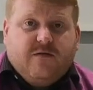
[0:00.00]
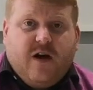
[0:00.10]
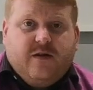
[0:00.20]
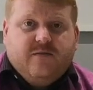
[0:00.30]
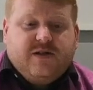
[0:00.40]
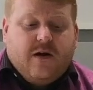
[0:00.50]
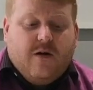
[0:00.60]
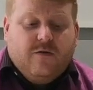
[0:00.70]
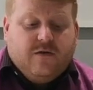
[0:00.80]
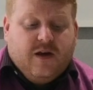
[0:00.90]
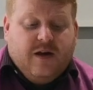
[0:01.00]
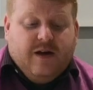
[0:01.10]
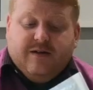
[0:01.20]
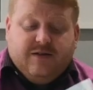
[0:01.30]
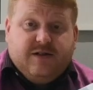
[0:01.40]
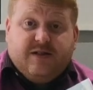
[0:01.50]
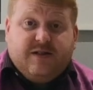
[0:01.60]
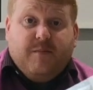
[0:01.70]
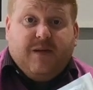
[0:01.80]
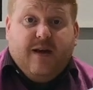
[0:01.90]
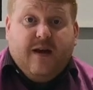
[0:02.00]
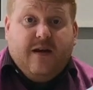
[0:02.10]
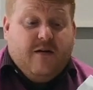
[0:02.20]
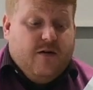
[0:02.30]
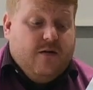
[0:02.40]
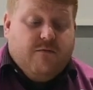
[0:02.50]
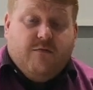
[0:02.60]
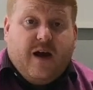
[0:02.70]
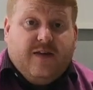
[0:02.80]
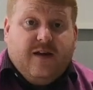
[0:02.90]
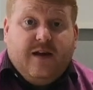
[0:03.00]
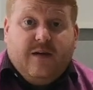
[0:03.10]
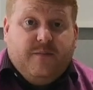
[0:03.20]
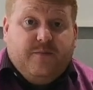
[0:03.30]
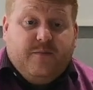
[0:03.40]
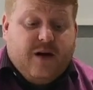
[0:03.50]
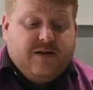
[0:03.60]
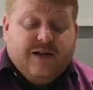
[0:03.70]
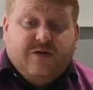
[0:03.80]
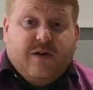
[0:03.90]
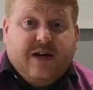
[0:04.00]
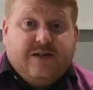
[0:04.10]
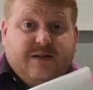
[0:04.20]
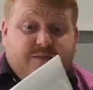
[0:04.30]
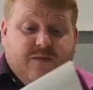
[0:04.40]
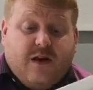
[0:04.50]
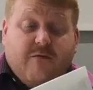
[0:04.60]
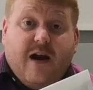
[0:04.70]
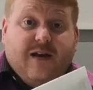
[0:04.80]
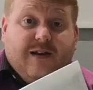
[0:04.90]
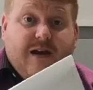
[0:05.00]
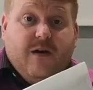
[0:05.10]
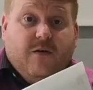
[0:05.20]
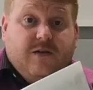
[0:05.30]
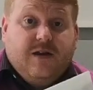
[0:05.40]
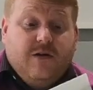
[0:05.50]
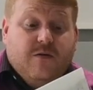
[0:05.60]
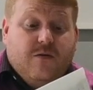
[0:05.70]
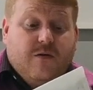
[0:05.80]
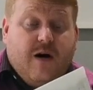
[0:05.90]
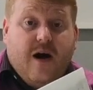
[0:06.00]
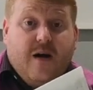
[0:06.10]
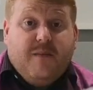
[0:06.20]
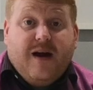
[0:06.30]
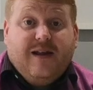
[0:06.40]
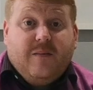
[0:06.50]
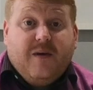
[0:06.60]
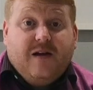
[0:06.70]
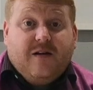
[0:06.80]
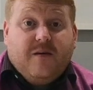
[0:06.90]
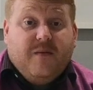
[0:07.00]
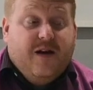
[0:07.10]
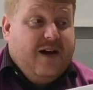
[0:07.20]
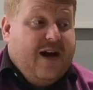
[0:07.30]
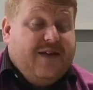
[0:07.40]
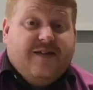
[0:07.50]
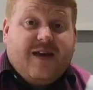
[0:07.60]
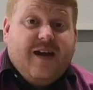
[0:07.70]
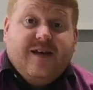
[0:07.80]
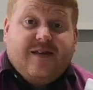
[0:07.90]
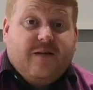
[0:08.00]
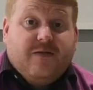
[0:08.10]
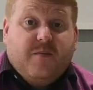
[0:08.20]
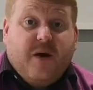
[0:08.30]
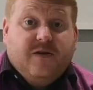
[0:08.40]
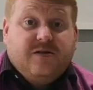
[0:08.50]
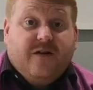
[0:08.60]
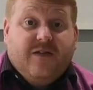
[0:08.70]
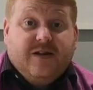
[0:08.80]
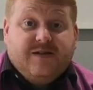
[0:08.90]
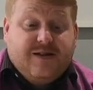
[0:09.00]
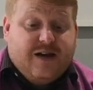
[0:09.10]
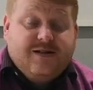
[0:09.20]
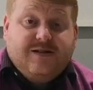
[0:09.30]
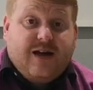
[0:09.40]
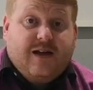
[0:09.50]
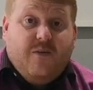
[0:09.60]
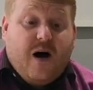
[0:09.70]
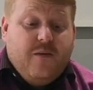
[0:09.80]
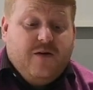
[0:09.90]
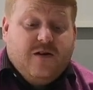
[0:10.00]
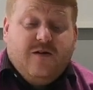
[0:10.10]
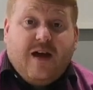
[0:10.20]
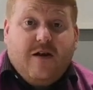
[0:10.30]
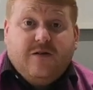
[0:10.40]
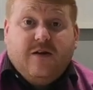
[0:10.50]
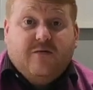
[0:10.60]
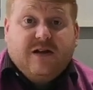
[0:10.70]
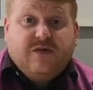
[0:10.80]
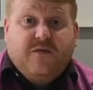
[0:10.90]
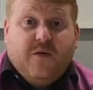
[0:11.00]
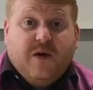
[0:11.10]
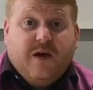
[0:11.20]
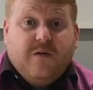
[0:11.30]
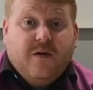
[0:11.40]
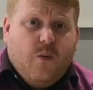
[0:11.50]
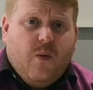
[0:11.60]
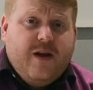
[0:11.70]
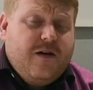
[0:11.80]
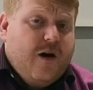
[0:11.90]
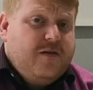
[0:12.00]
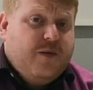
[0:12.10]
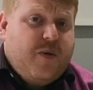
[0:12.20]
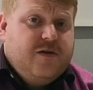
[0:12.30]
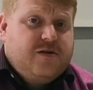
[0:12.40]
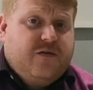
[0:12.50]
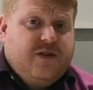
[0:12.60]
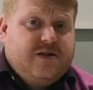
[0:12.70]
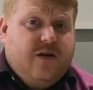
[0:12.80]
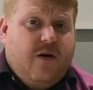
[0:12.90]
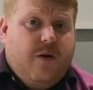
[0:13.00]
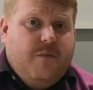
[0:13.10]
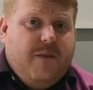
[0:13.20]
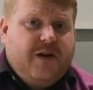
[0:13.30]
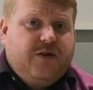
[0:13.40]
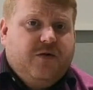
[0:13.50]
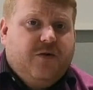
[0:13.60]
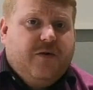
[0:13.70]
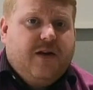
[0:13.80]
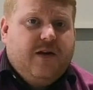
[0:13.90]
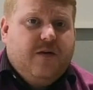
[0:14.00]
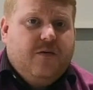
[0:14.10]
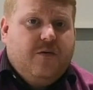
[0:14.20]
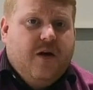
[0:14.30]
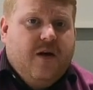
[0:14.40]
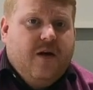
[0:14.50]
your item's sold, just simply write the postal address directly onto your mailing medium and then take it down to the post office. That's exactly what I would do. They'll do the rest for you. When you go to the post office, make sure that you